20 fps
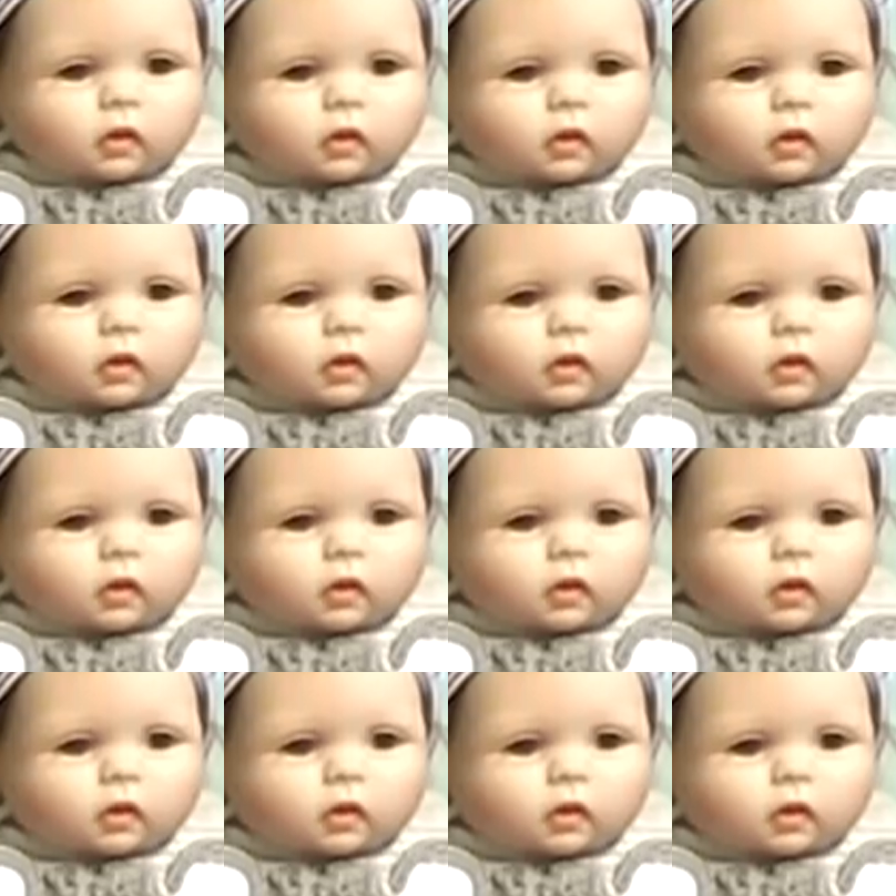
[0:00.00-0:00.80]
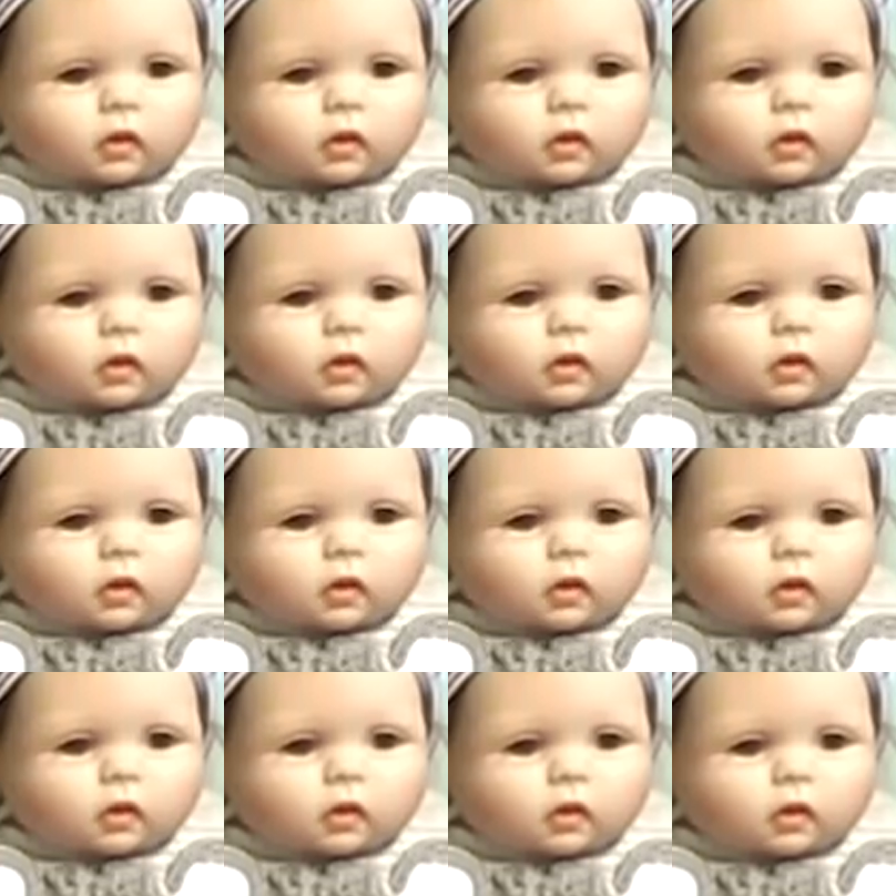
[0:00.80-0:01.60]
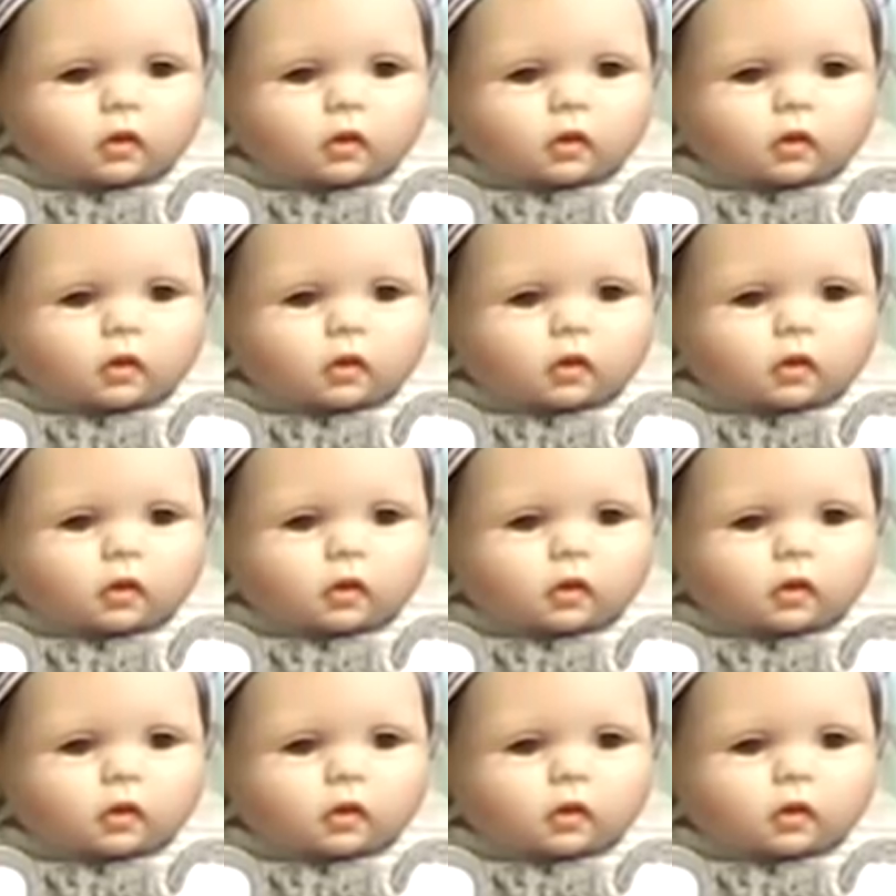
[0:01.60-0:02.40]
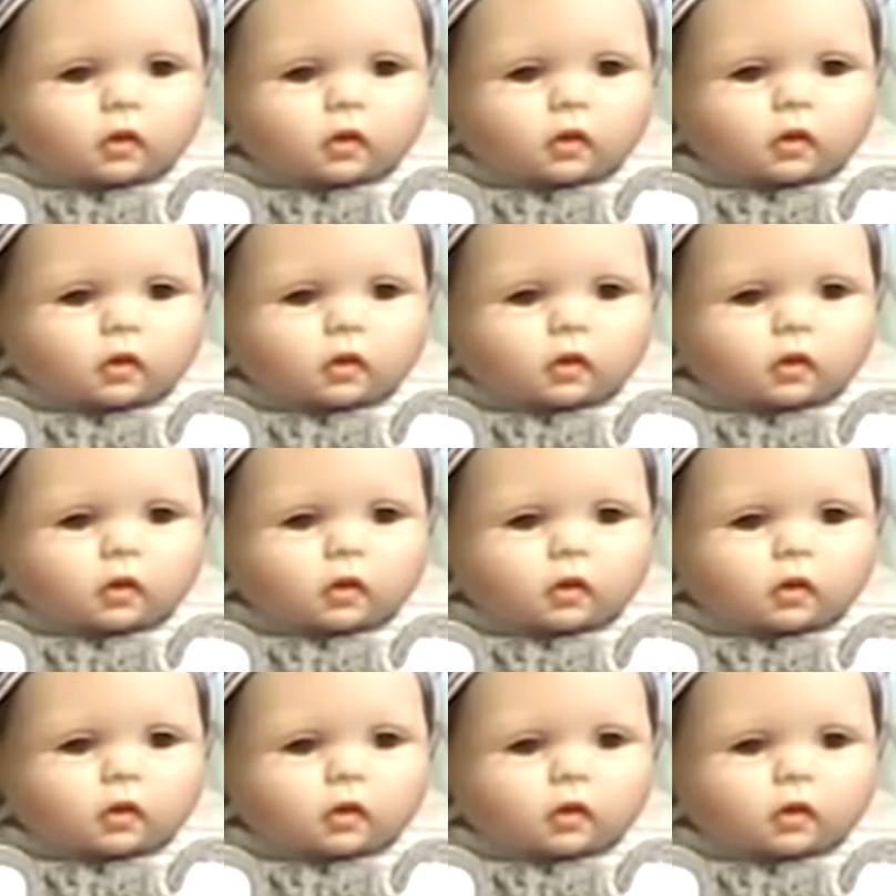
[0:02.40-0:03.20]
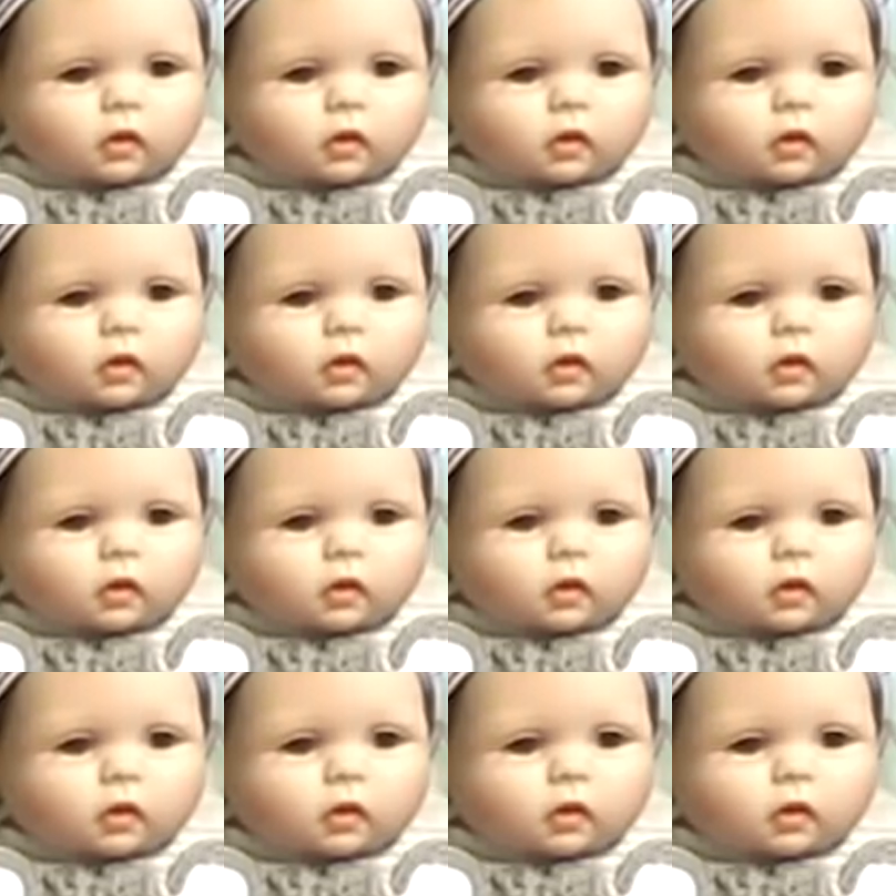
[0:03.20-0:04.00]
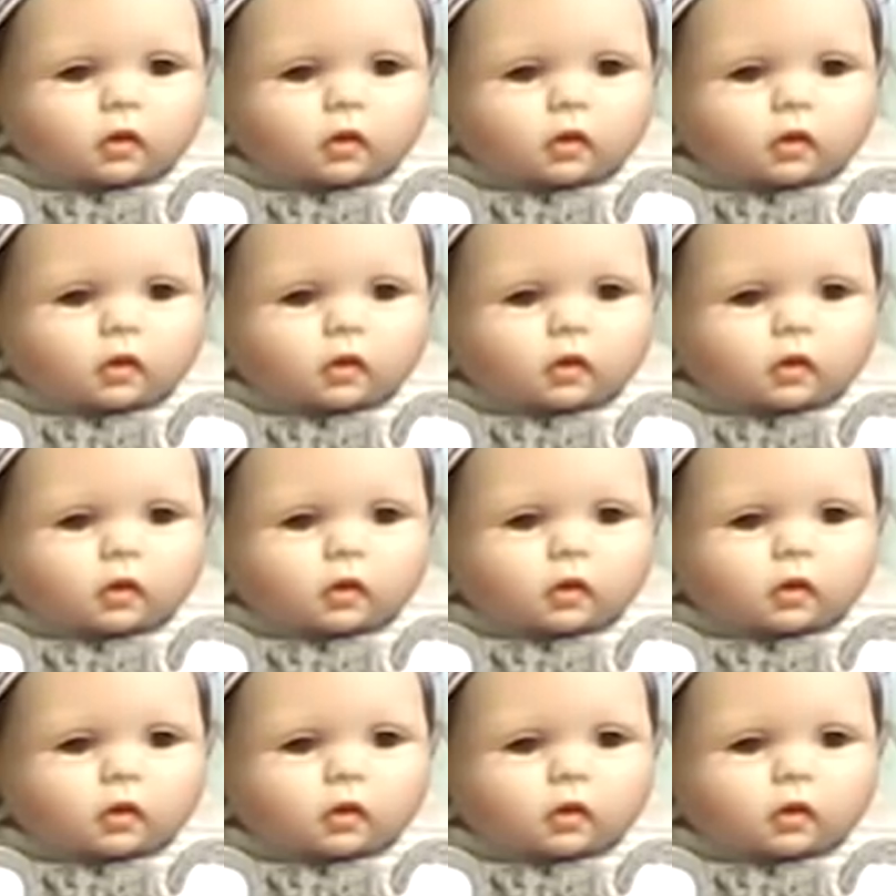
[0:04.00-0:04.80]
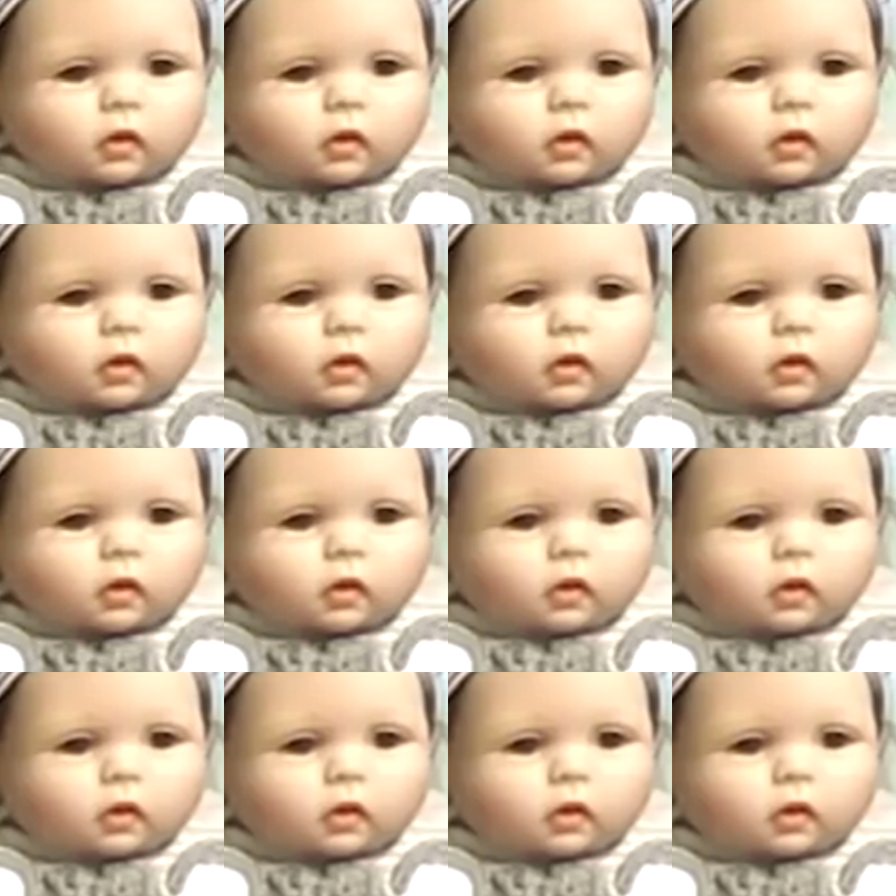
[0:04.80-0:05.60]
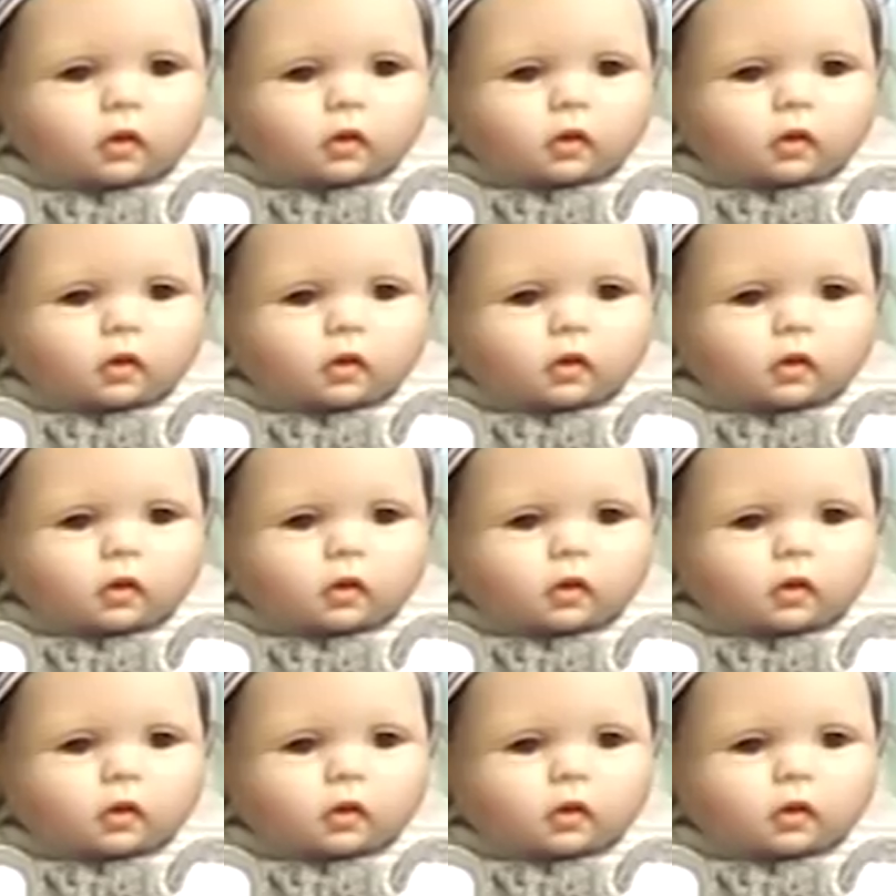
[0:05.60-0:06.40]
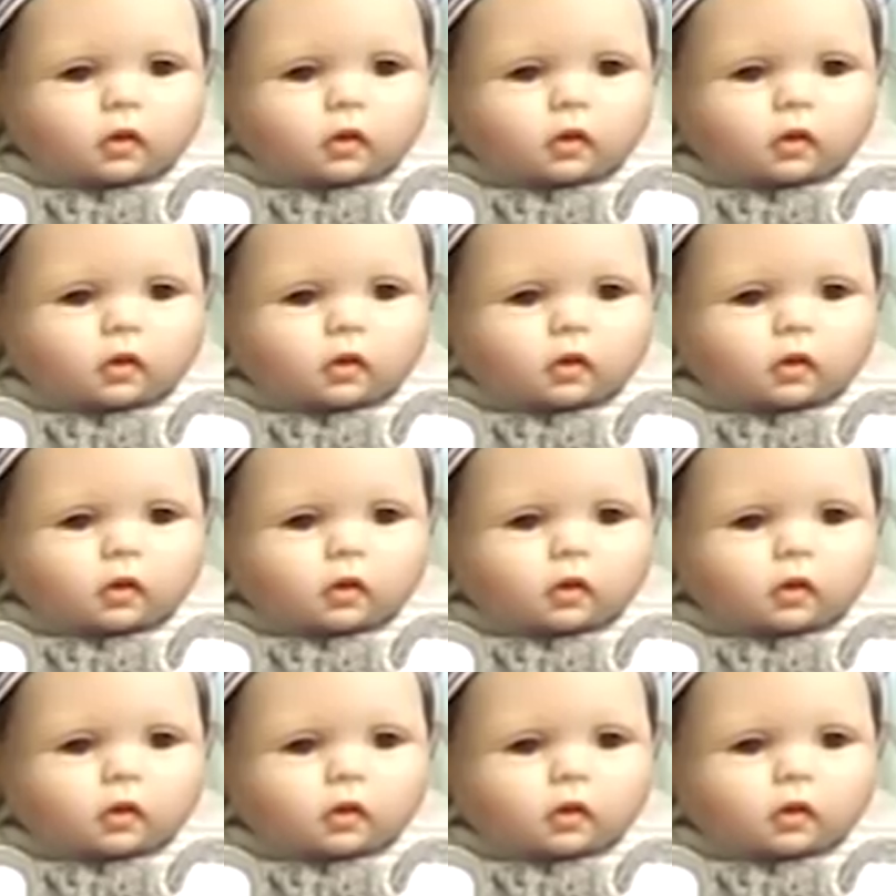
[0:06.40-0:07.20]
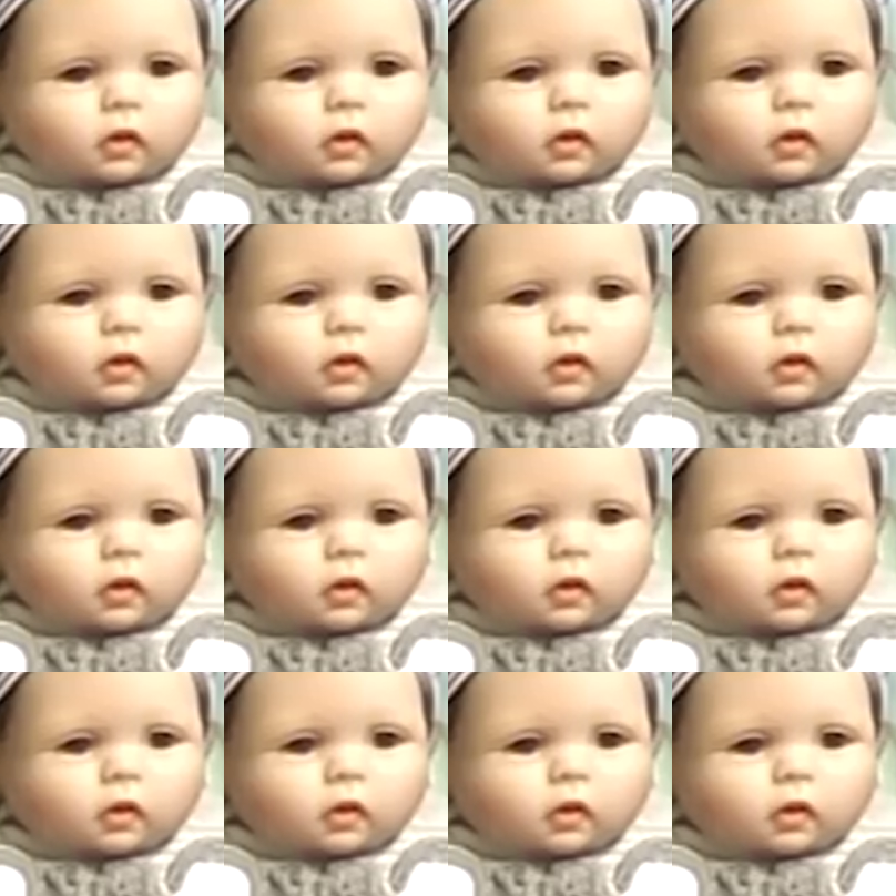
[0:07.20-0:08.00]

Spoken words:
No words are spoken by the person on screen.